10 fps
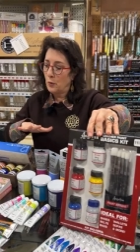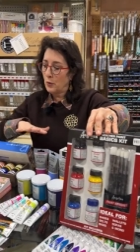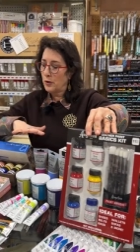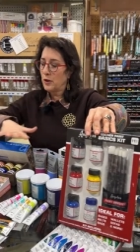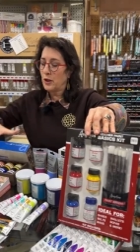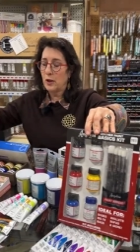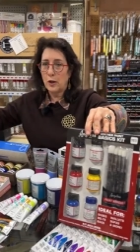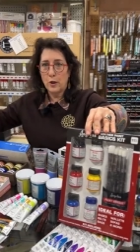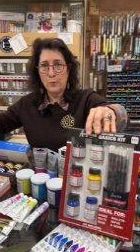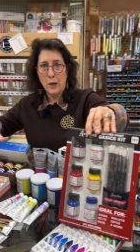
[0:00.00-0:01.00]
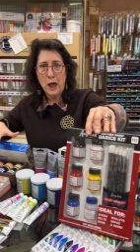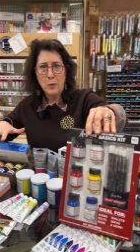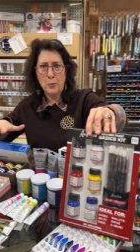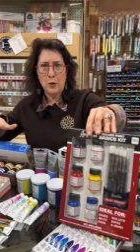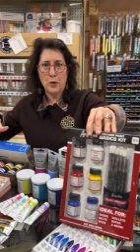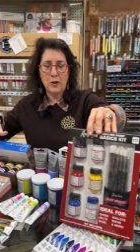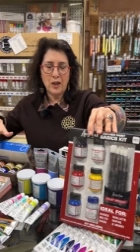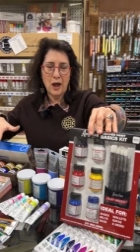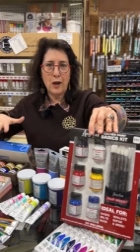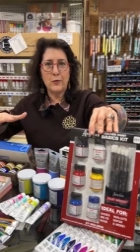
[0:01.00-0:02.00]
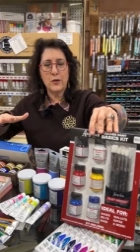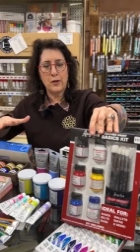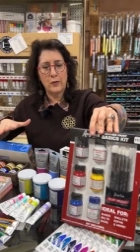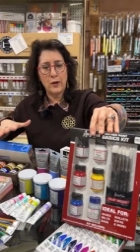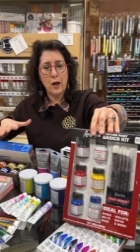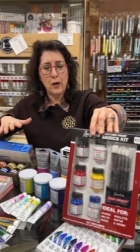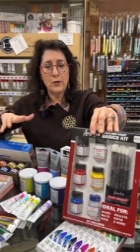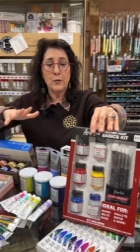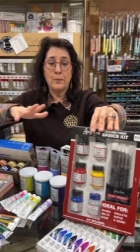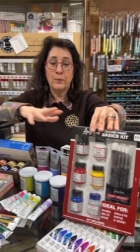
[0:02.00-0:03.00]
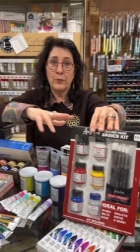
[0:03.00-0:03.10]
We're thinking here paper and canvas and everything else.